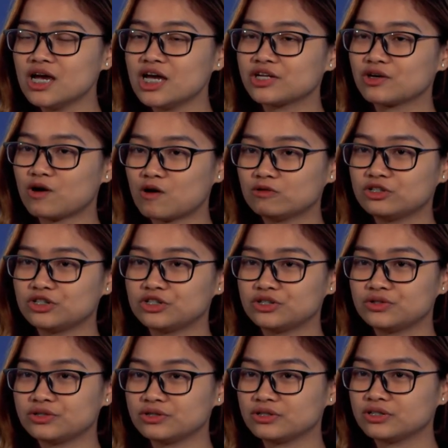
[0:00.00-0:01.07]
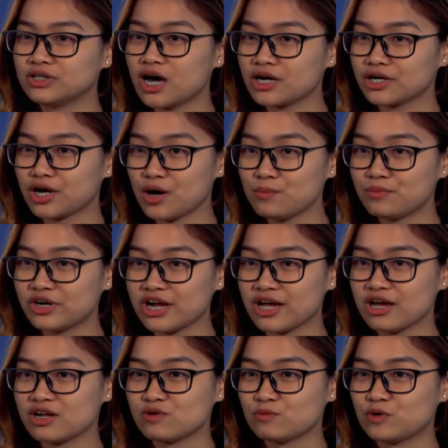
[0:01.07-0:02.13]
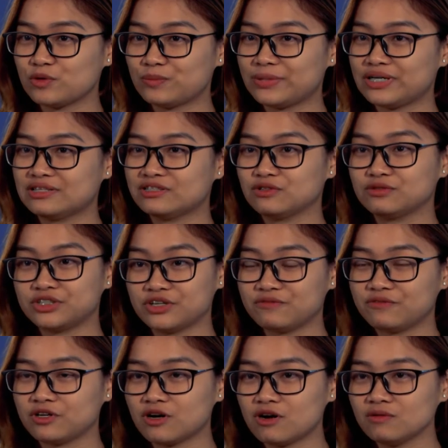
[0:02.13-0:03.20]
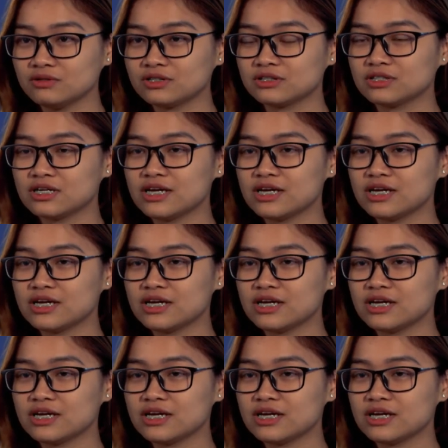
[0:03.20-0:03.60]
and culture you could not comprehend would be so difficult.